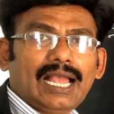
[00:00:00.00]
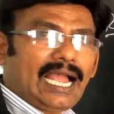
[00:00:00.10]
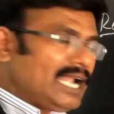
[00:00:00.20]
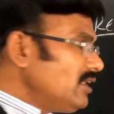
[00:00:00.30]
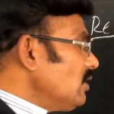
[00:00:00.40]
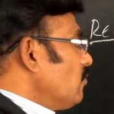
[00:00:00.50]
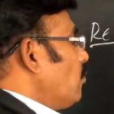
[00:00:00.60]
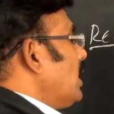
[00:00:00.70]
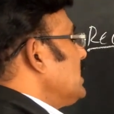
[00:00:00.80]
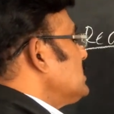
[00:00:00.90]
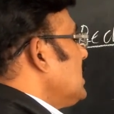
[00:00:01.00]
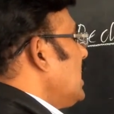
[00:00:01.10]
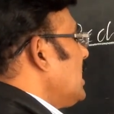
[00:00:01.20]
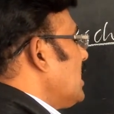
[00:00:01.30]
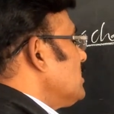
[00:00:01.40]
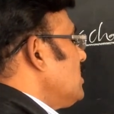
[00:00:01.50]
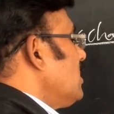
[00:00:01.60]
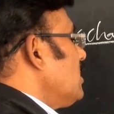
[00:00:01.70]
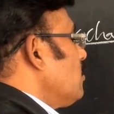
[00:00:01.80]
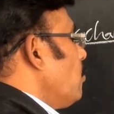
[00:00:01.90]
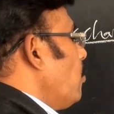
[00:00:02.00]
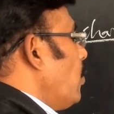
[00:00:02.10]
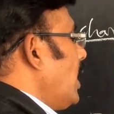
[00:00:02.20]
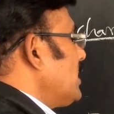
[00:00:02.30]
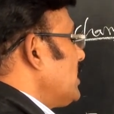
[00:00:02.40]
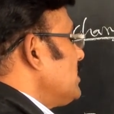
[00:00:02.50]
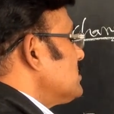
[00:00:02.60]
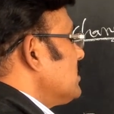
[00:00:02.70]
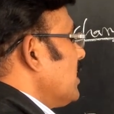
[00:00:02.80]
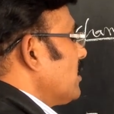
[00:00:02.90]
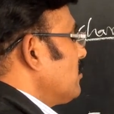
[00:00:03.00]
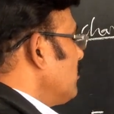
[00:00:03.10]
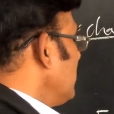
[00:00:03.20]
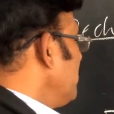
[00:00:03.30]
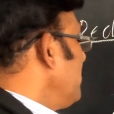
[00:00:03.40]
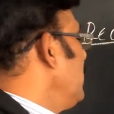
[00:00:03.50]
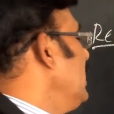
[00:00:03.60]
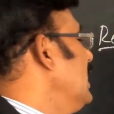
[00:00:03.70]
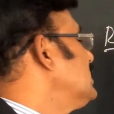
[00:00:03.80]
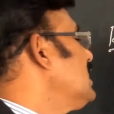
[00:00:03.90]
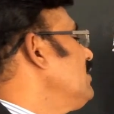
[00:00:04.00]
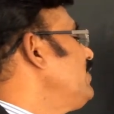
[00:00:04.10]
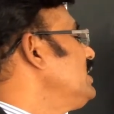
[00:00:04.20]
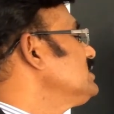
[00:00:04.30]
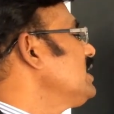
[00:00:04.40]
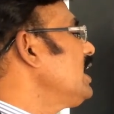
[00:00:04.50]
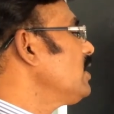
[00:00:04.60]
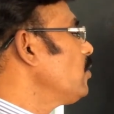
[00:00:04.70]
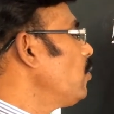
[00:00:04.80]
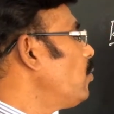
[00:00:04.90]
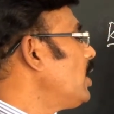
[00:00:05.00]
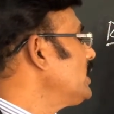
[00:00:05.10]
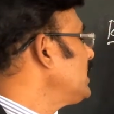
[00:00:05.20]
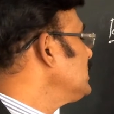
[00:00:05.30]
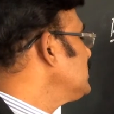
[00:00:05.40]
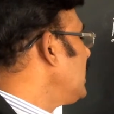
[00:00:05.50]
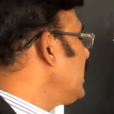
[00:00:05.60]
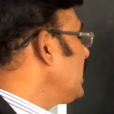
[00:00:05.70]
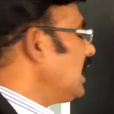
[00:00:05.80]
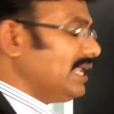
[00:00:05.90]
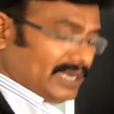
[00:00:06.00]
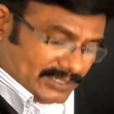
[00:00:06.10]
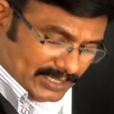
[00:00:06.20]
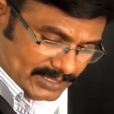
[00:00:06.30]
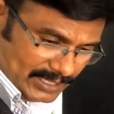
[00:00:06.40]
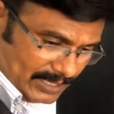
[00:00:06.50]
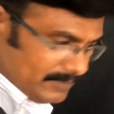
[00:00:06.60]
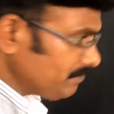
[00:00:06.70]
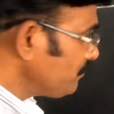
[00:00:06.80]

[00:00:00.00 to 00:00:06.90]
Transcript: and what is there? Another water is there. Lead sulfate is there, water is there, energy is there.